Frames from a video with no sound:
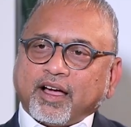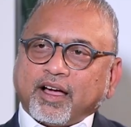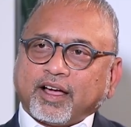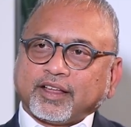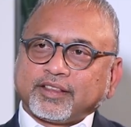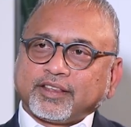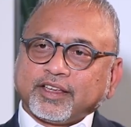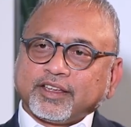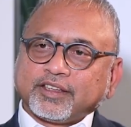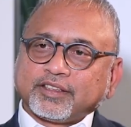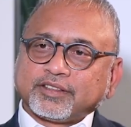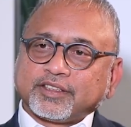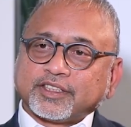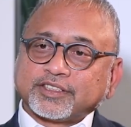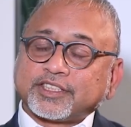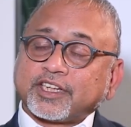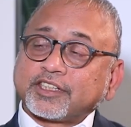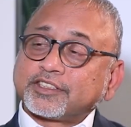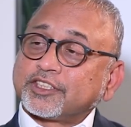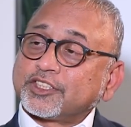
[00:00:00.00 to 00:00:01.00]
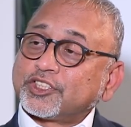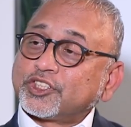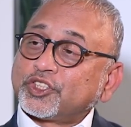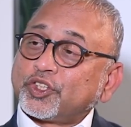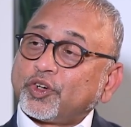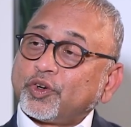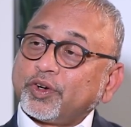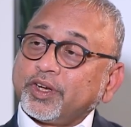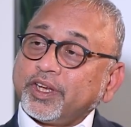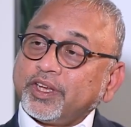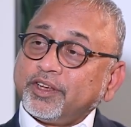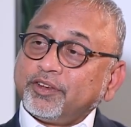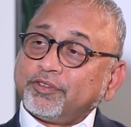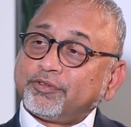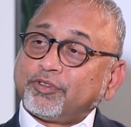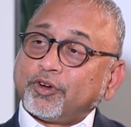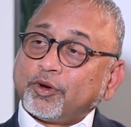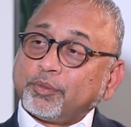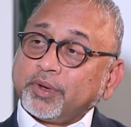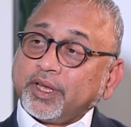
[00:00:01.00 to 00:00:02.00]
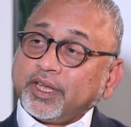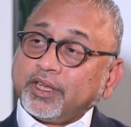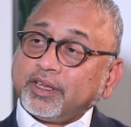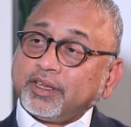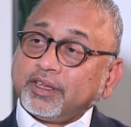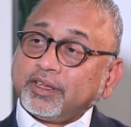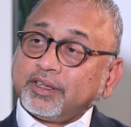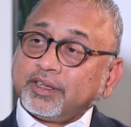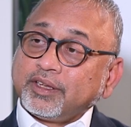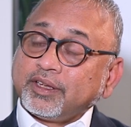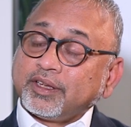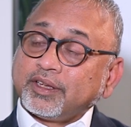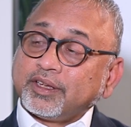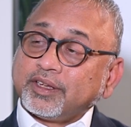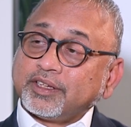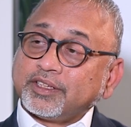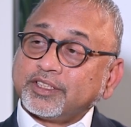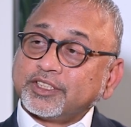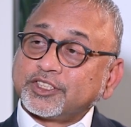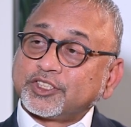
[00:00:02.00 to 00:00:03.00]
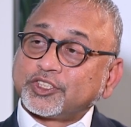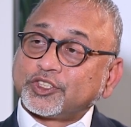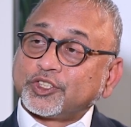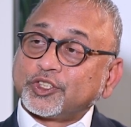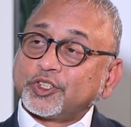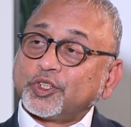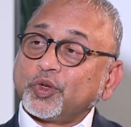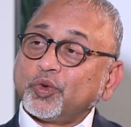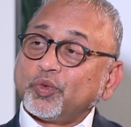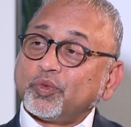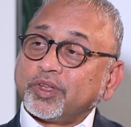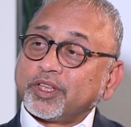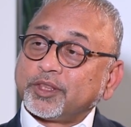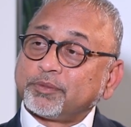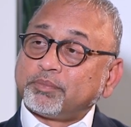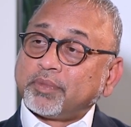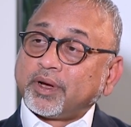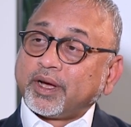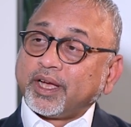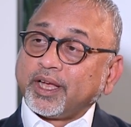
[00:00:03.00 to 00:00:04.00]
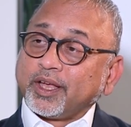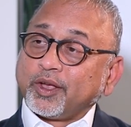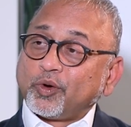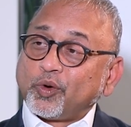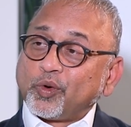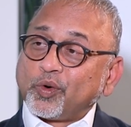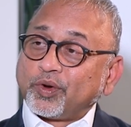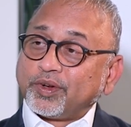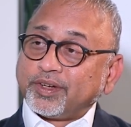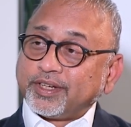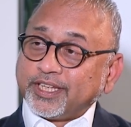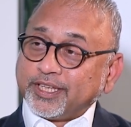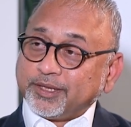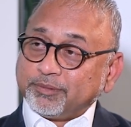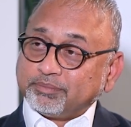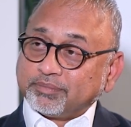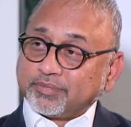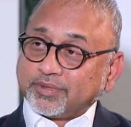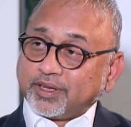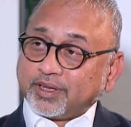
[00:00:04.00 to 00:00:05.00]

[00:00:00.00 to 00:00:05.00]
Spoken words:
I think the success story for me is to do with my core team.